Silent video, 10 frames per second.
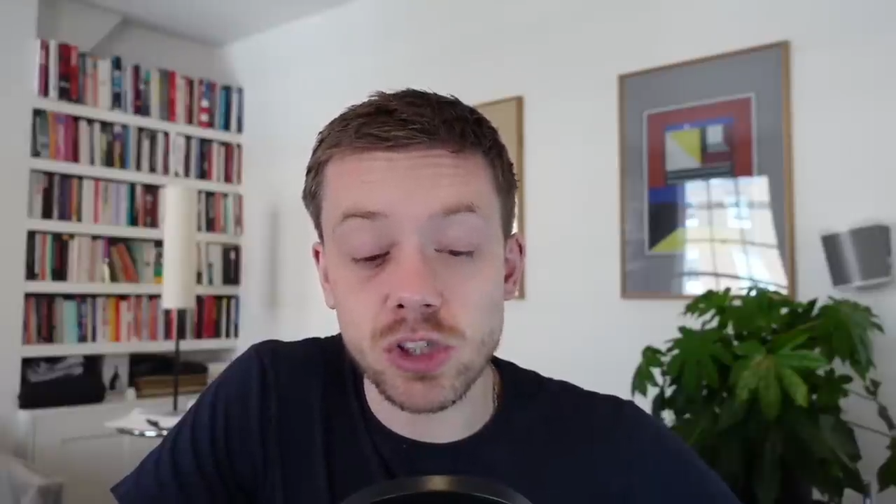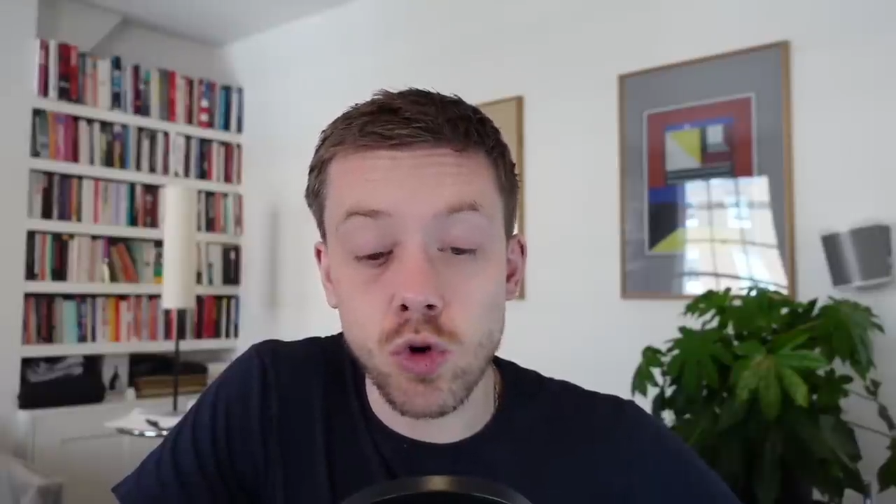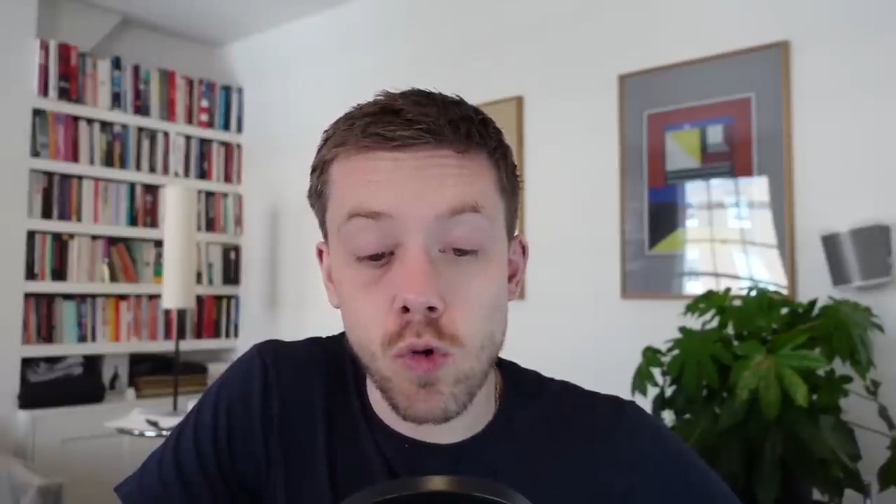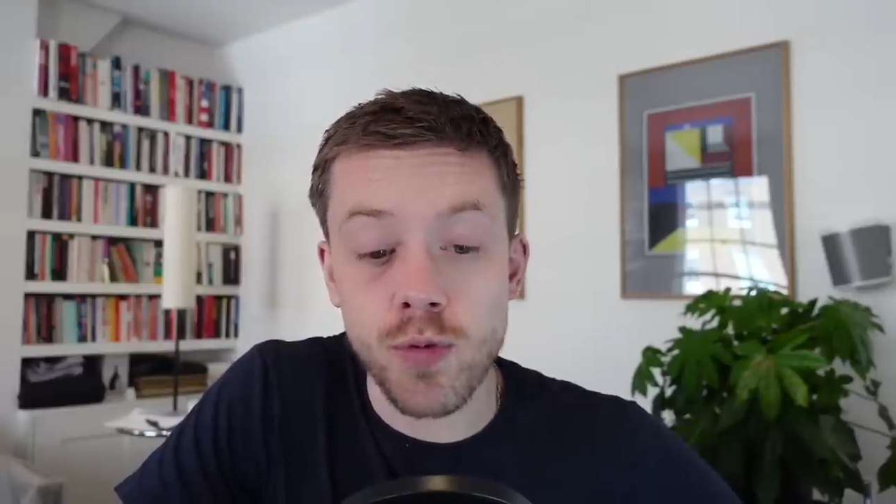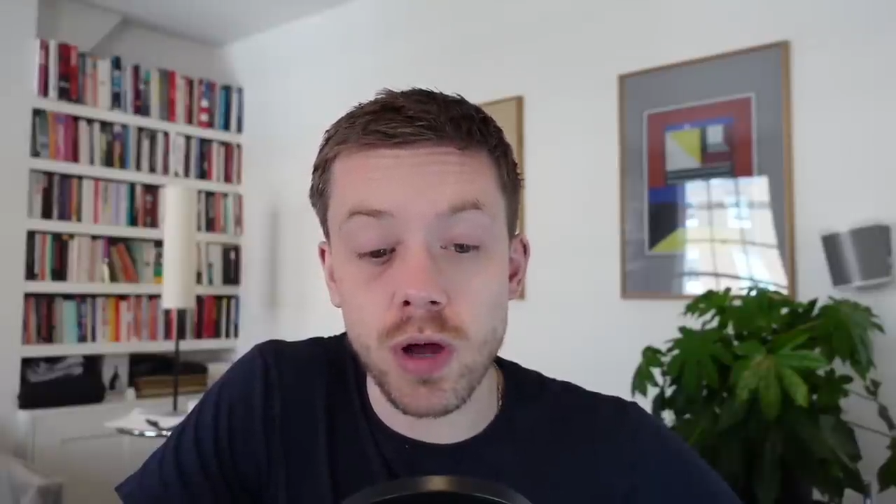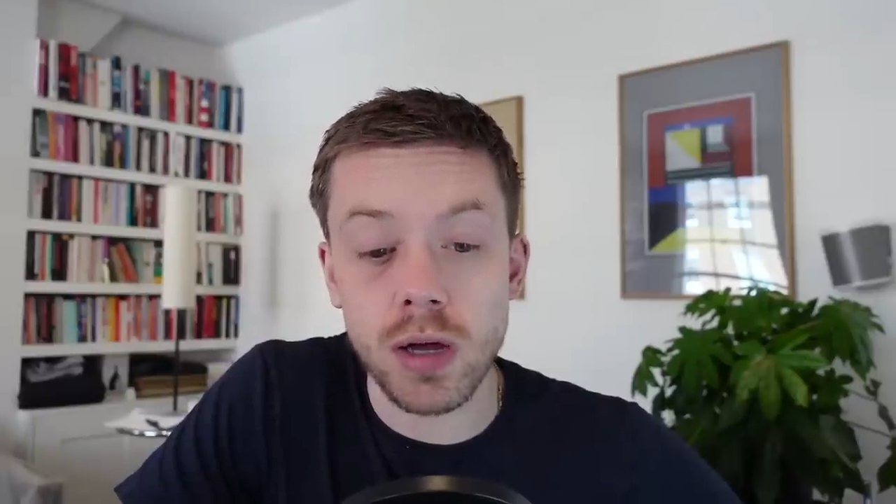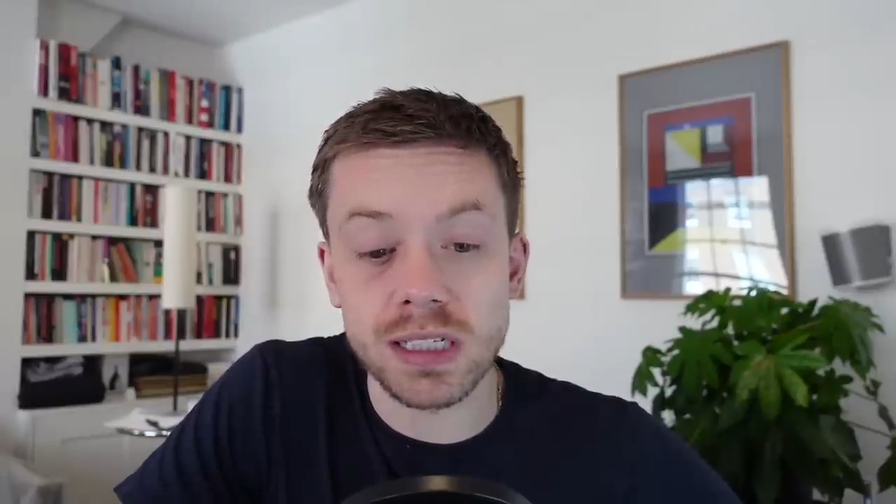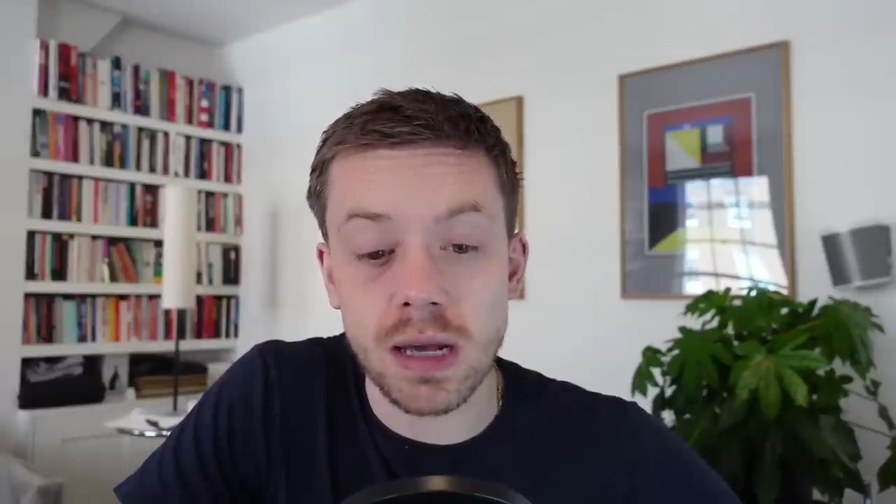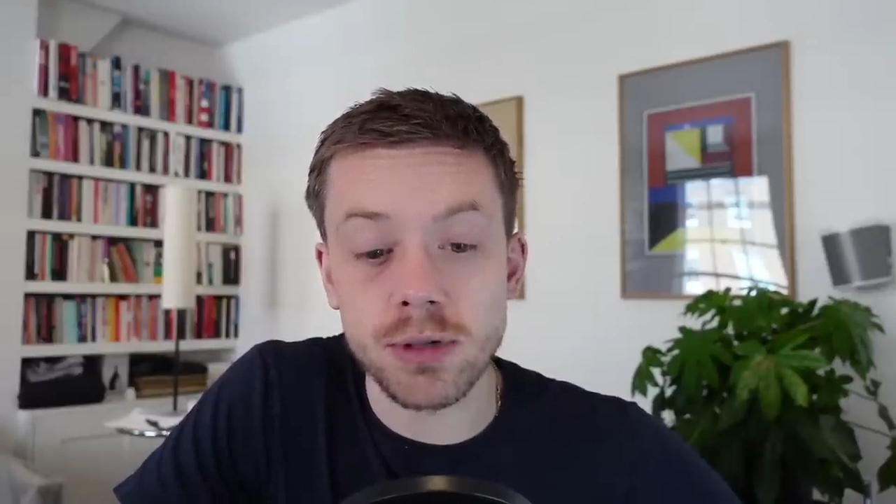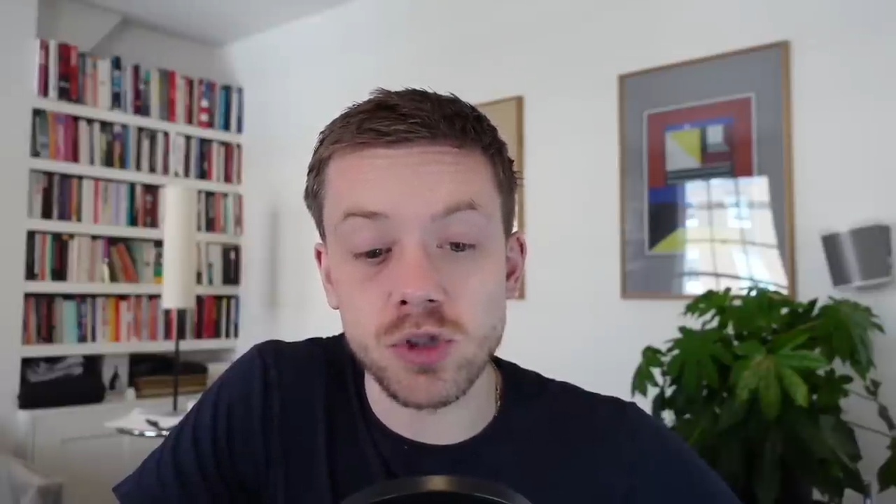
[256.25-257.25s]
corporate
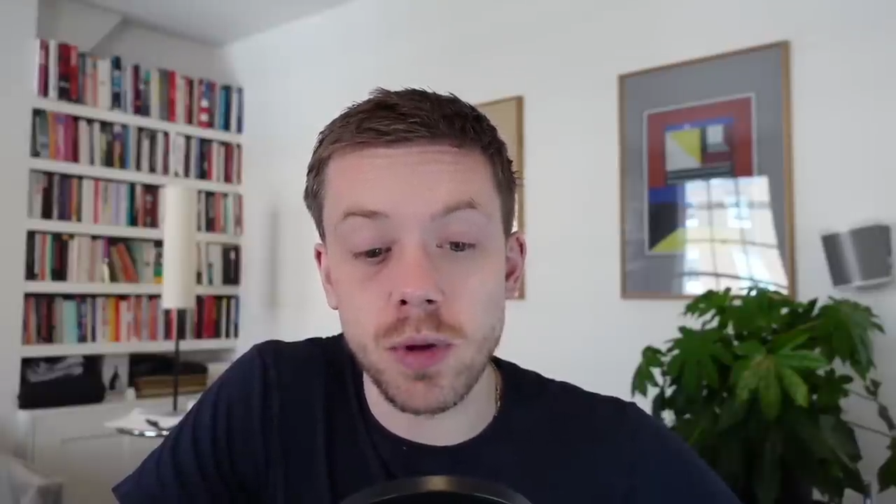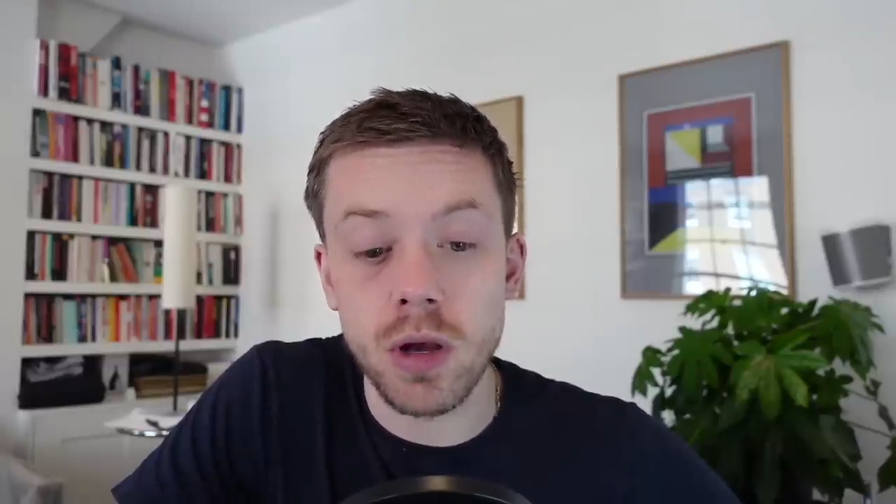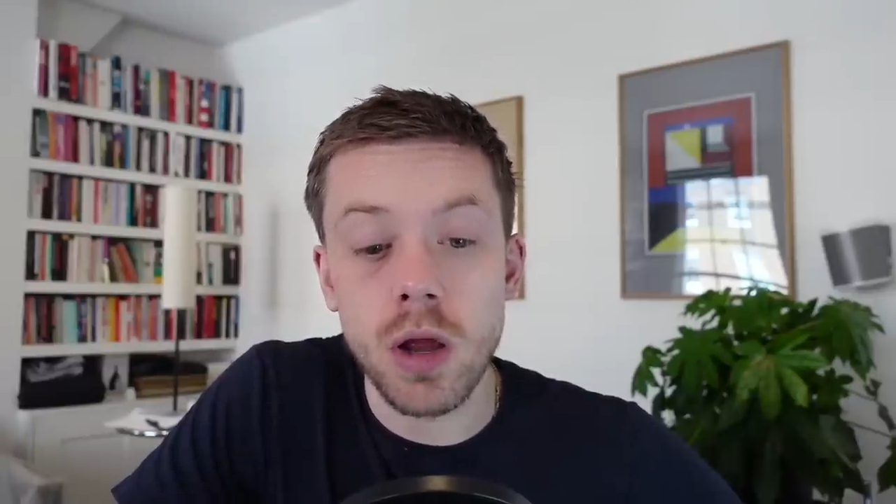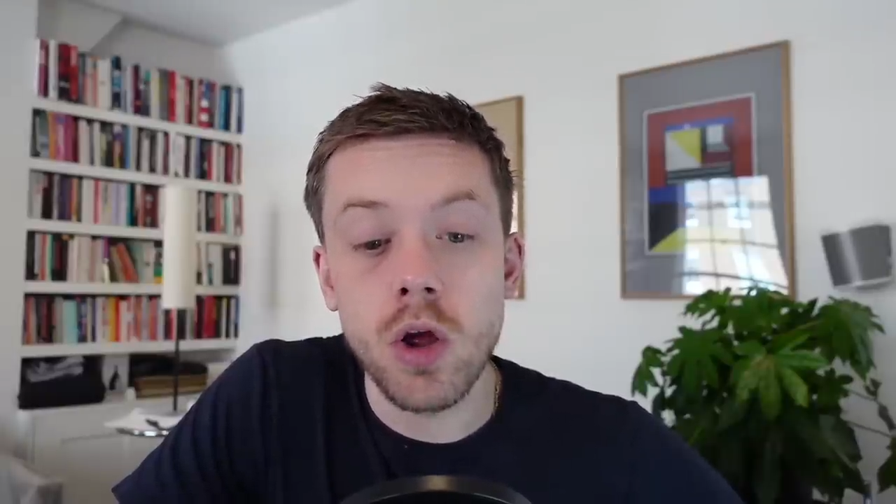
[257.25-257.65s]
establishment,